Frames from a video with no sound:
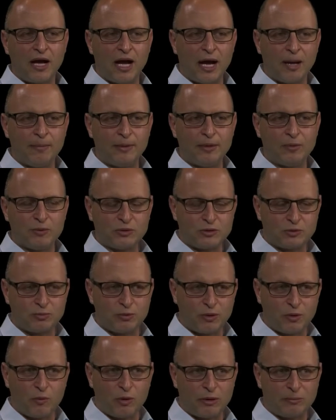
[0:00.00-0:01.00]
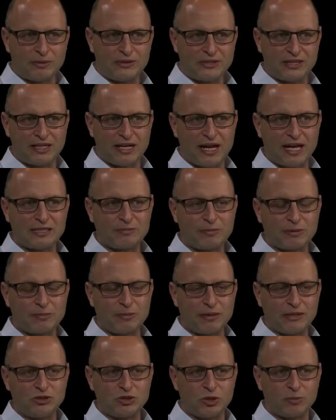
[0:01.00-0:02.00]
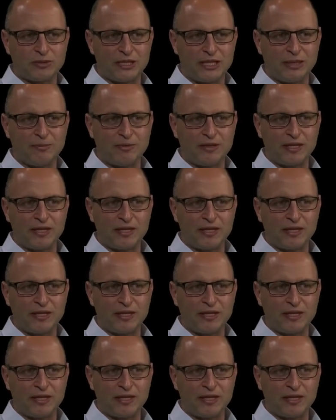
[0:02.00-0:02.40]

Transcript: um, there was one particular aspect about JobKeeper